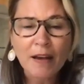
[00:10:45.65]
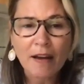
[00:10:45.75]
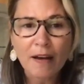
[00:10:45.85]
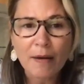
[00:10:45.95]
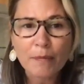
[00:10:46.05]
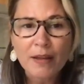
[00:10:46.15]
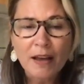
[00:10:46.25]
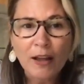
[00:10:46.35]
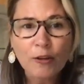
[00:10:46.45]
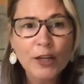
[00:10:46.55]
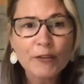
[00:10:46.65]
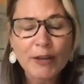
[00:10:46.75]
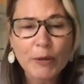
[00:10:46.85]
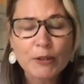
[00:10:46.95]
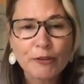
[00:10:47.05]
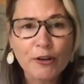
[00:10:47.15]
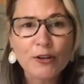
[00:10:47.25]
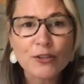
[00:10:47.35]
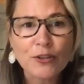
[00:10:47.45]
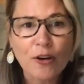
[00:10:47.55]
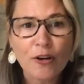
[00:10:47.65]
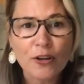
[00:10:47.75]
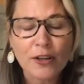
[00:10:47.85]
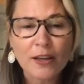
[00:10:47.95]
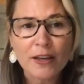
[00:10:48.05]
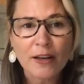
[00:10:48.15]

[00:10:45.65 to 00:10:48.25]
A lot of it was focused on,